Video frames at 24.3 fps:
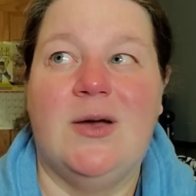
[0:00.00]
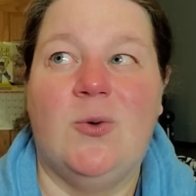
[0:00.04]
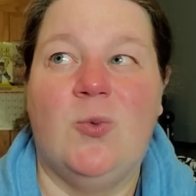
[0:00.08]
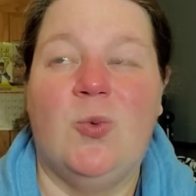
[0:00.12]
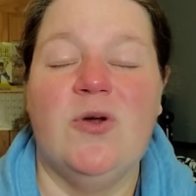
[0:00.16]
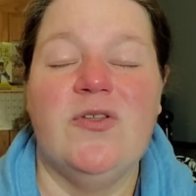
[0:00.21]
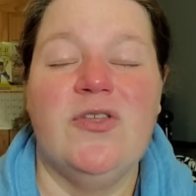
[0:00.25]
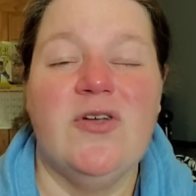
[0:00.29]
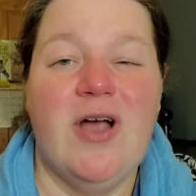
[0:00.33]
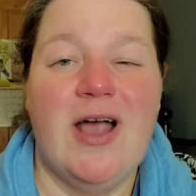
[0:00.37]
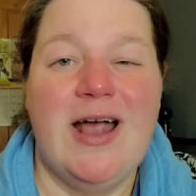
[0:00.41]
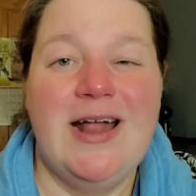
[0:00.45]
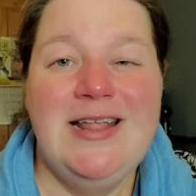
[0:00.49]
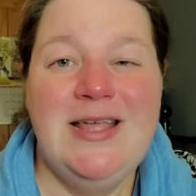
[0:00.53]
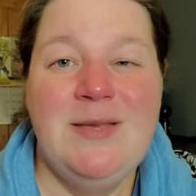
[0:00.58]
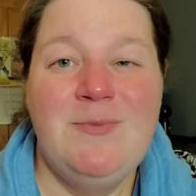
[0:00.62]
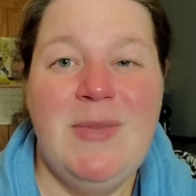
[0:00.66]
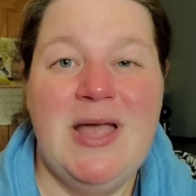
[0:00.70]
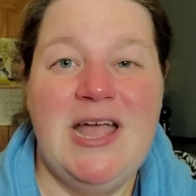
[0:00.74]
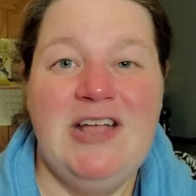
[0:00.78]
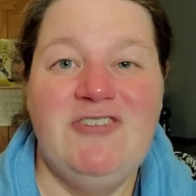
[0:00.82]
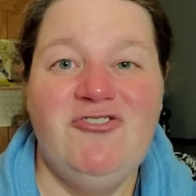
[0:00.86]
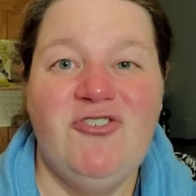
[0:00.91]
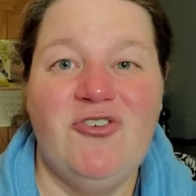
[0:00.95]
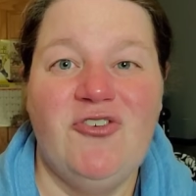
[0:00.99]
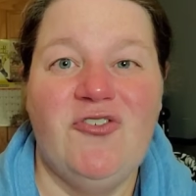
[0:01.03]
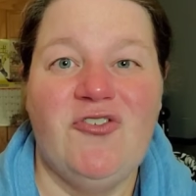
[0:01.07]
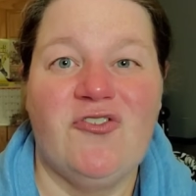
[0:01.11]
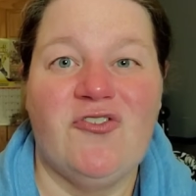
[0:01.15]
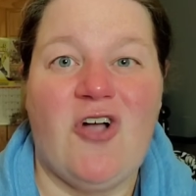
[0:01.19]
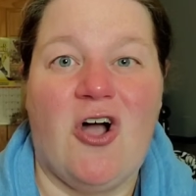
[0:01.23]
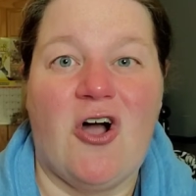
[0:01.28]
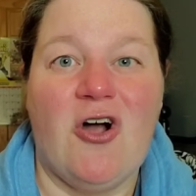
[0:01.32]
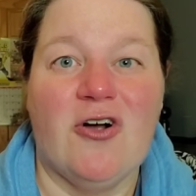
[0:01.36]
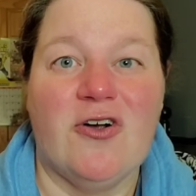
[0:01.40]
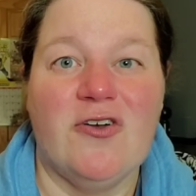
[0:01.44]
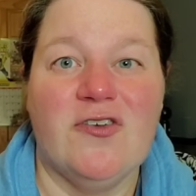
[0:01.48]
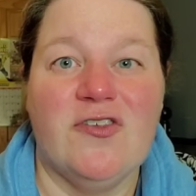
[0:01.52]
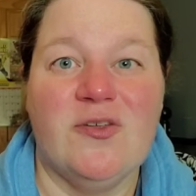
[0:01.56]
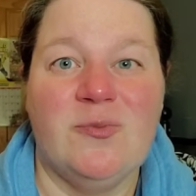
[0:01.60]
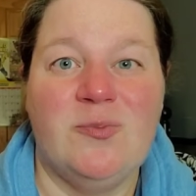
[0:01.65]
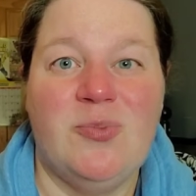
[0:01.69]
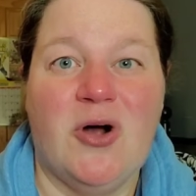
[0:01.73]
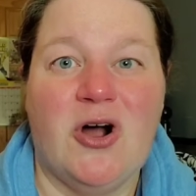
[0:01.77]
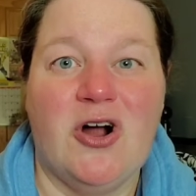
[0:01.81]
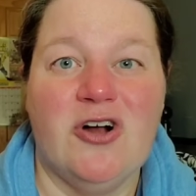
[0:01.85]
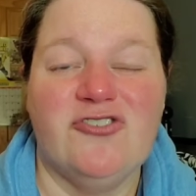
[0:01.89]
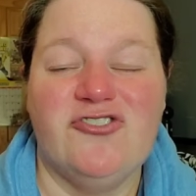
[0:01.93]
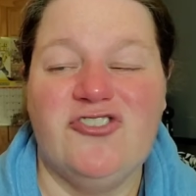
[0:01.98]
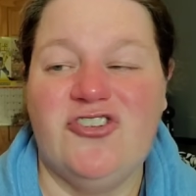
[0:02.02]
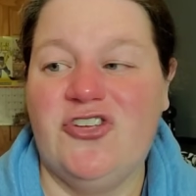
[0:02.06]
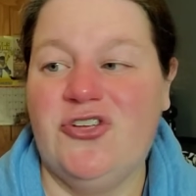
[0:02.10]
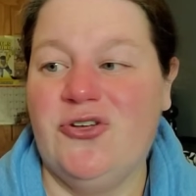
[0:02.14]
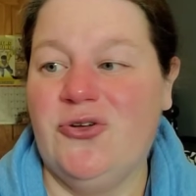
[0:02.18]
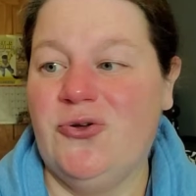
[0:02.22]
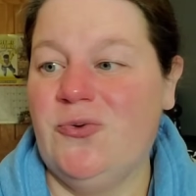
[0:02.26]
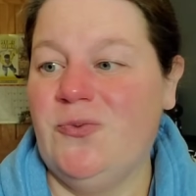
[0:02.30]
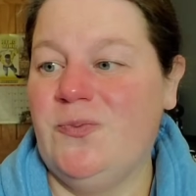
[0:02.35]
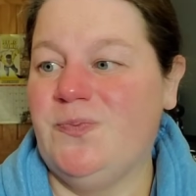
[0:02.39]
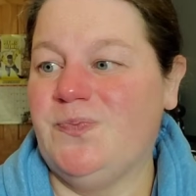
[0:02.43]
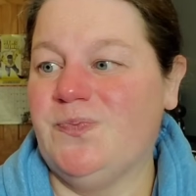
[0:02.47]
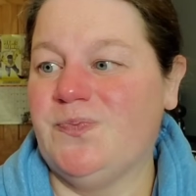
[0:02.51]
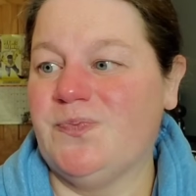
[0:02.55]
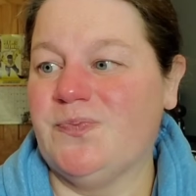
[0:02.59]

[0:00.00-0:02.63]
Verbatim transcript: Were there any major stars in part 2?